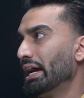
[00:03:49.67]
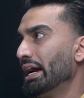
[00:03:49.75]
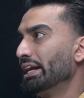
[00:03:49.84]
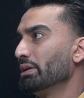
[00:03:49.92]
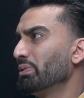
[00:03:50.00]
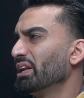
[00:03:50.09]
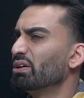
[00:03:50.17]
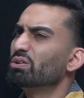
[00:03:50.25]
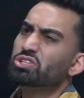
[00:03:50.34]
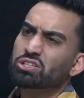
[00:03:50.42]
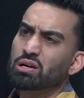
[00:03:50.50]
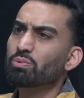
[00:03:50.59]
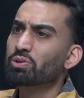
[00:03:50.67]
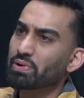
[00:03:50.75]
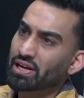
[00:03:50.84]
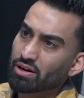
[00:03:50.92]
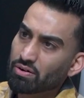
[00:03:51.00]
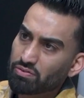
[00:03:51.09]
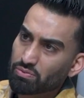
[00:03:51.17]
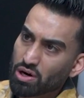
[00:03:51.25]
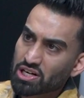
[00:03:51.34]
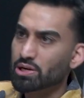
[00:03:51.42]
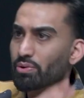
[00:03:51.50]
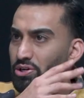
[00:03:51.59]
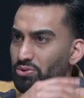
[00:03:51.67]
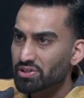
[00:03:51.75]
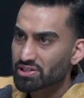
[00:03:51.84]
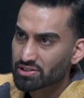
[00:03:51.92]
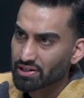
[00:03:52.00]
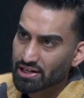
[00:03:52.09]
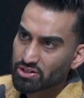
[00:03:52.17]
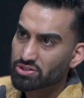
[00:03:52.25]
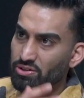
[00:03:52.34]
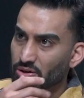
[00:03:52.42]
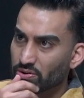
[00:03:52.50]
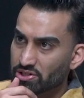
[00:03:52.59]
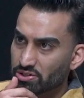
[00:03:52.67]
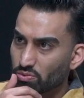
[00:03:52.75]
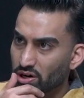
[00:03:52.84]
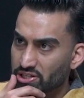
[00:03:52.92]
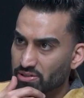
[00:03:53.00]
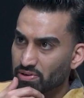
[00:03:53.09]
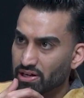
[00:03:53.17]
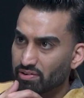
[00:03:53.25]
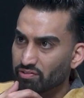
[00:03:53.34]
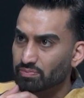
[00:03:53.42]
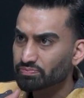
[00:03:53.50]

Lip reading: And he'd be like, oh, just come with me, watch how I do this. And I used to go and just watch him kind of